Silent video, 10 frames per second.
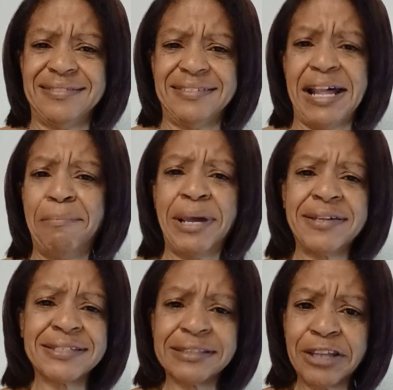That
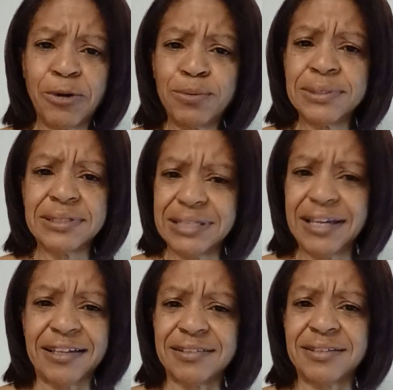makes no
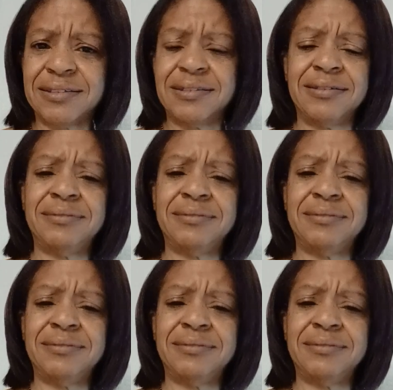sense.